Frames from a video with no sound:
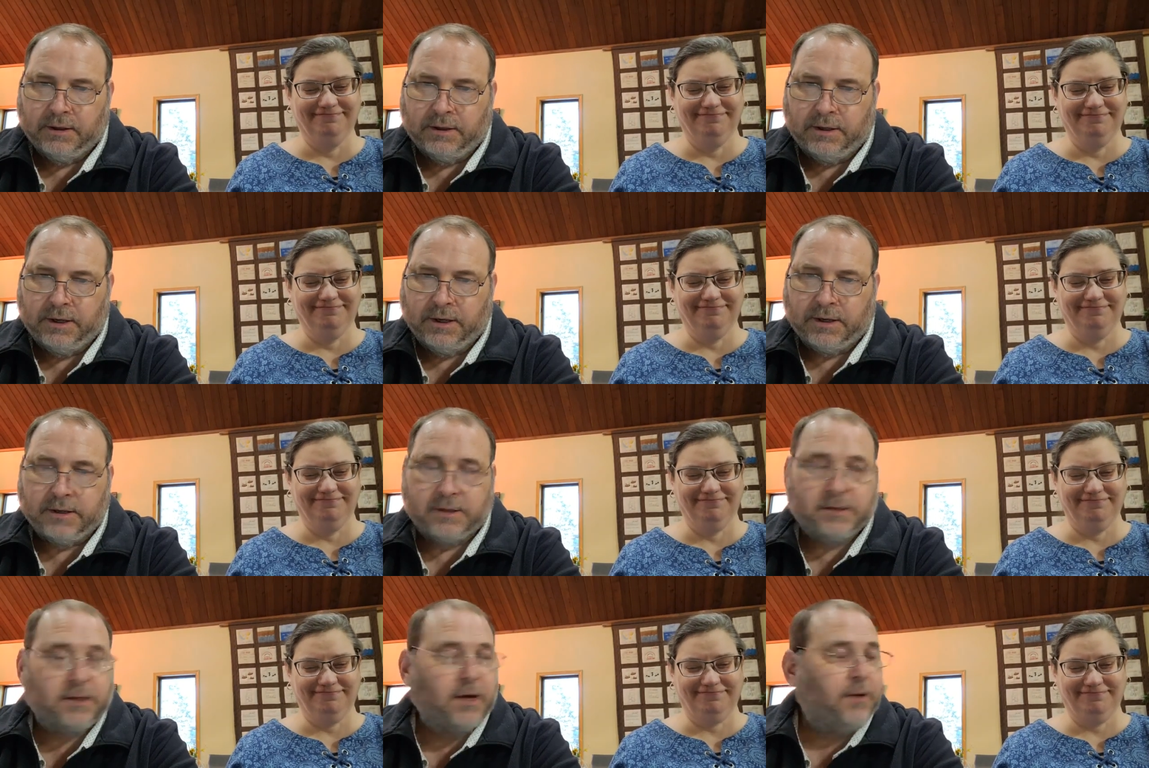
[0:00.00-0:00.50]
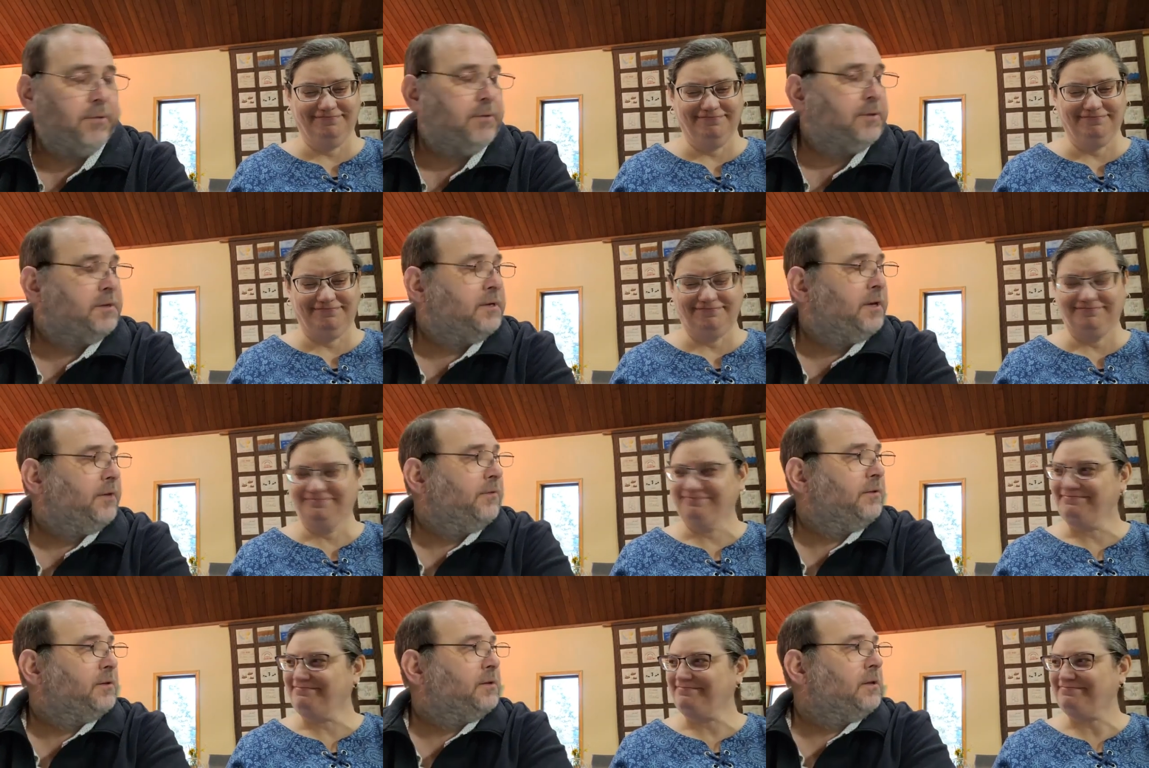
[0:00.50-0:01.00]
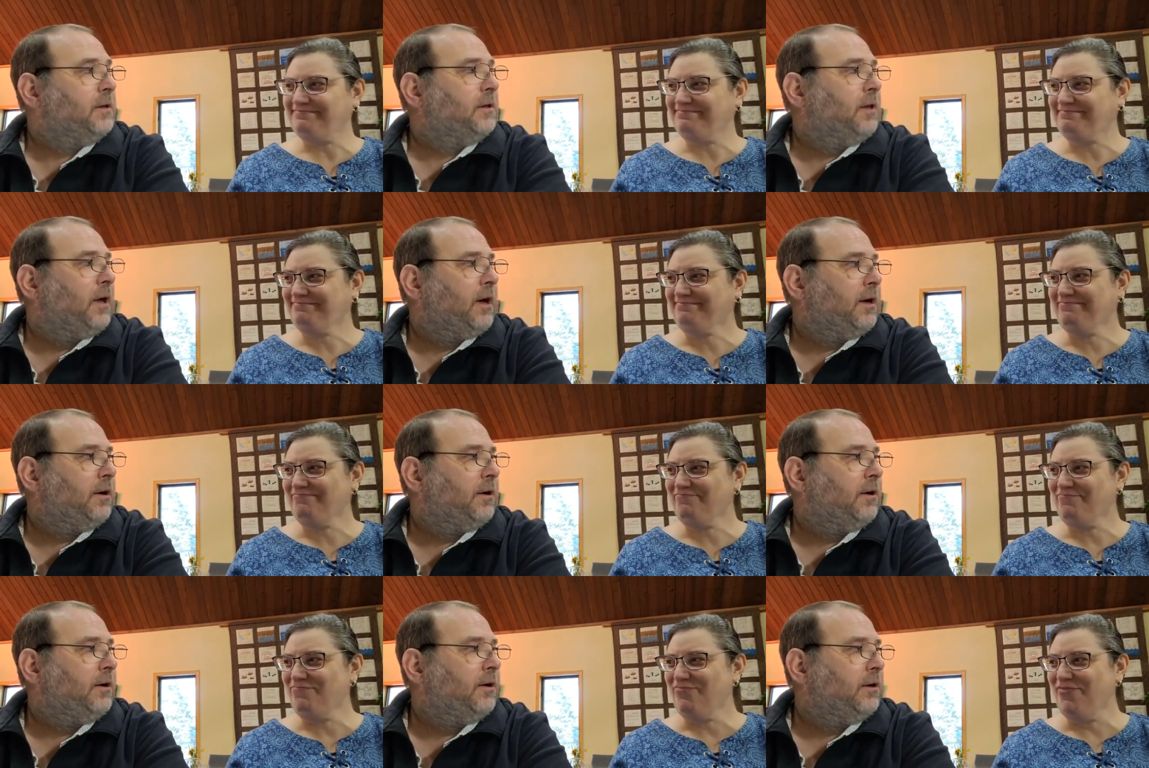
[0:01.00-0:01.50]
Speaker 1: Yes, that would save us a lot
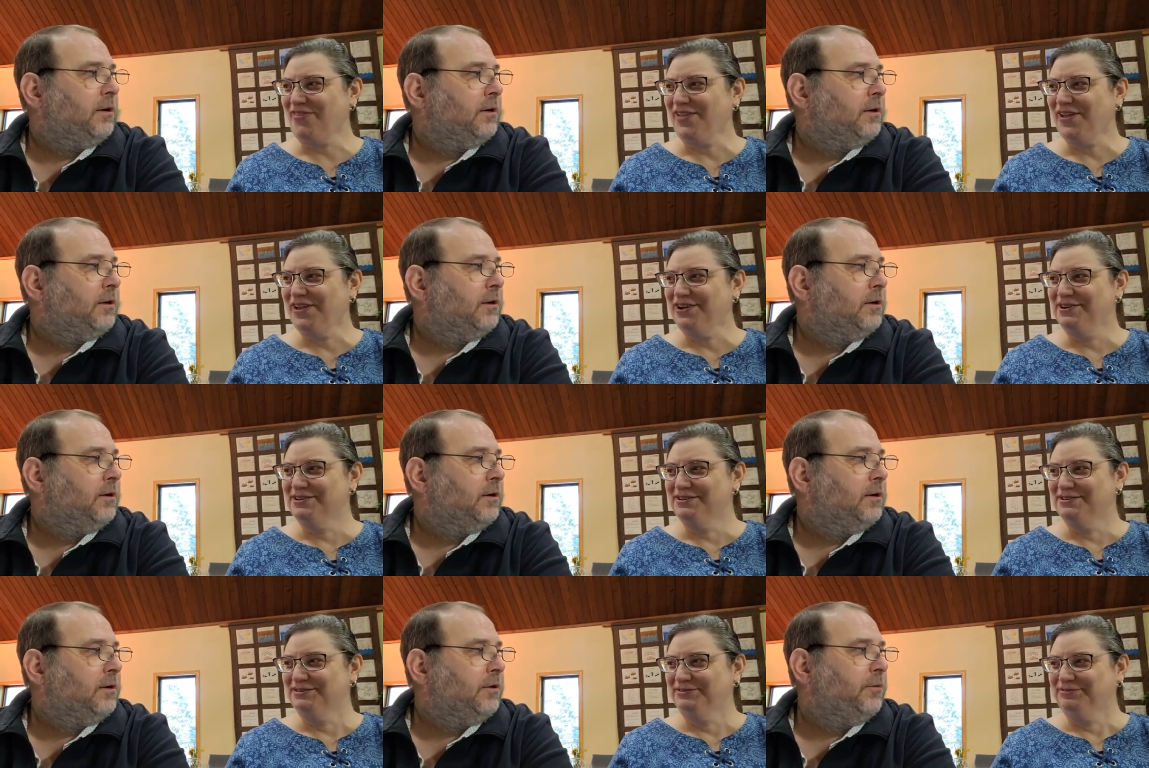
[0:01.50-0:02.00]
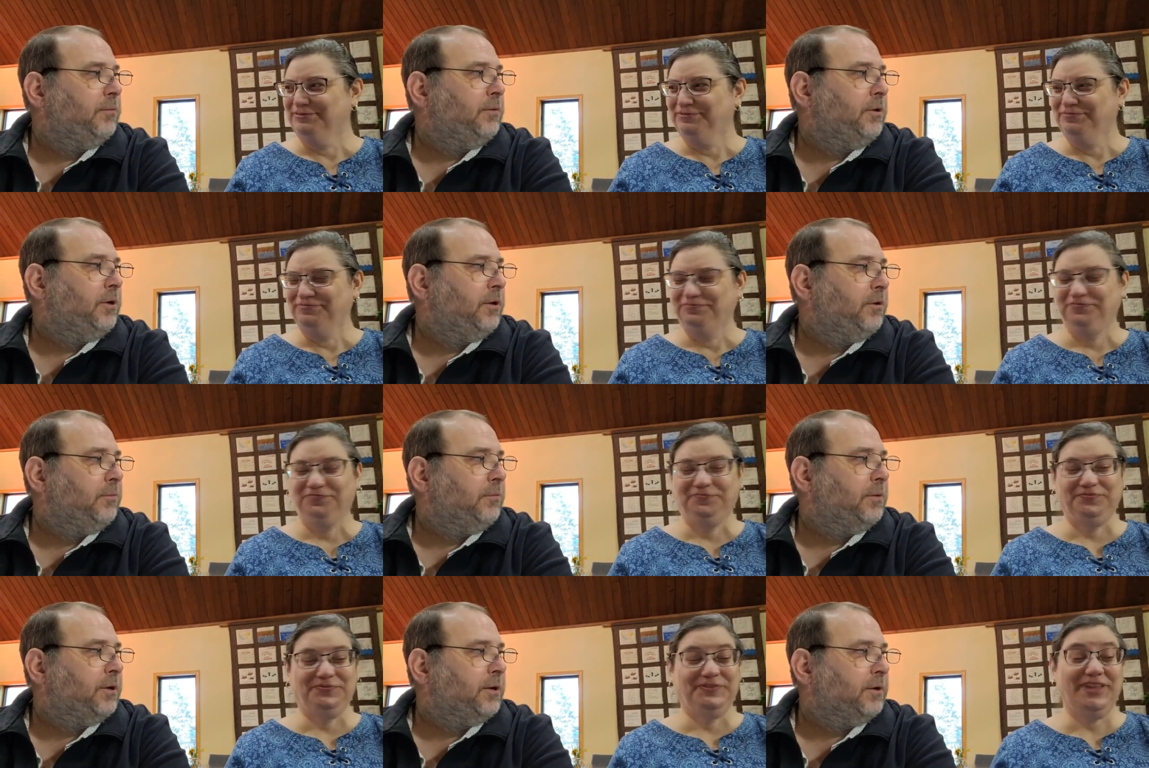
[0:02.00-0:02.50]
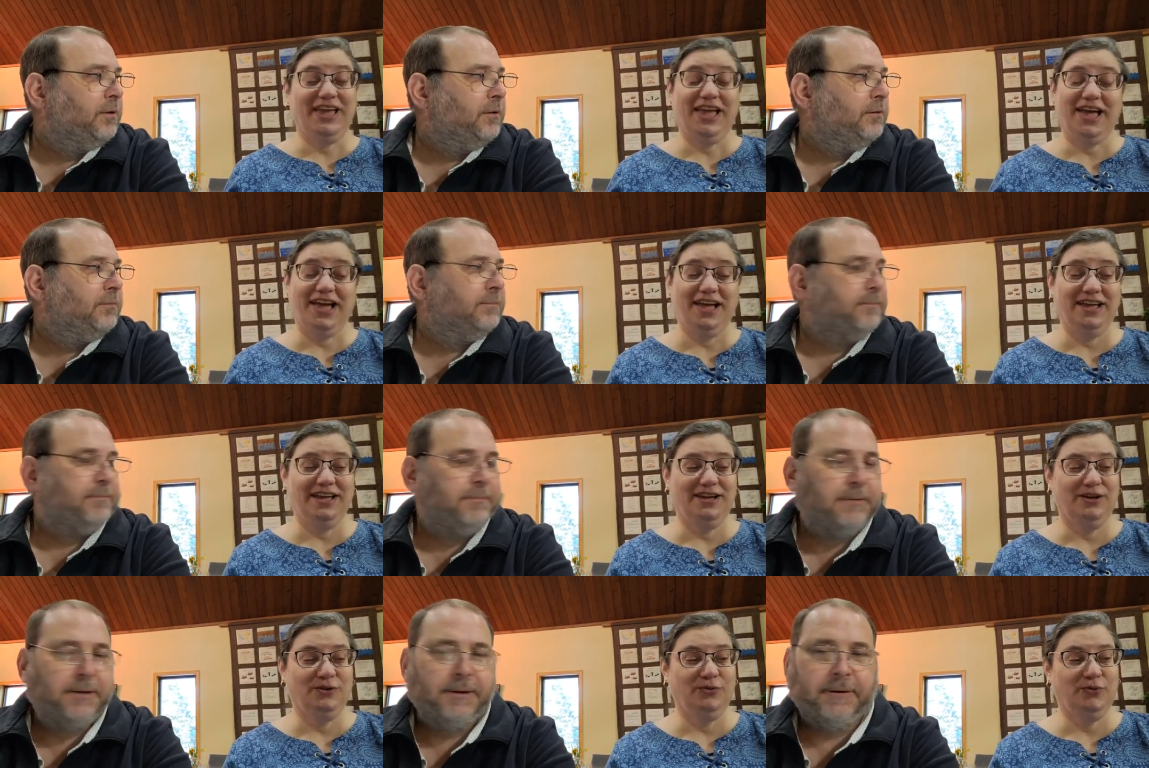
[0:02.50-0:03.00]
on our communion bill. Yeah,
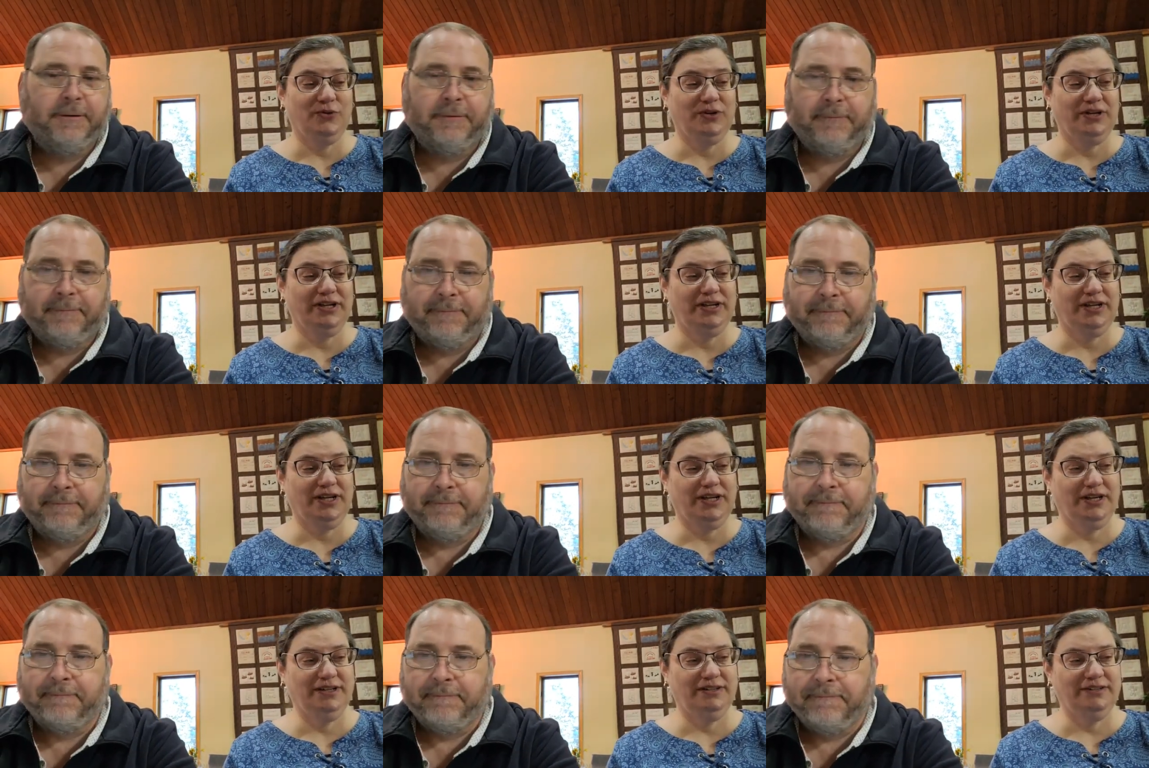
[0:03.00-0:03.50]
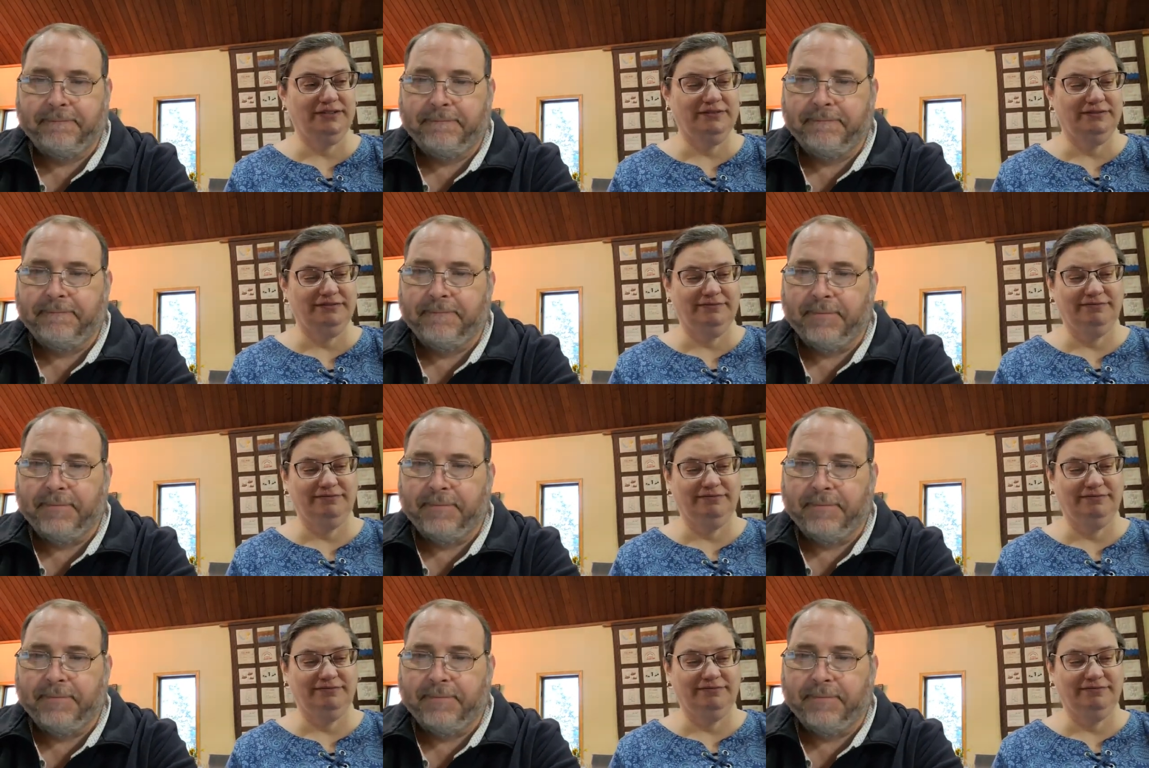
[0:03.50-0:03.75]
Speaker 2: it would.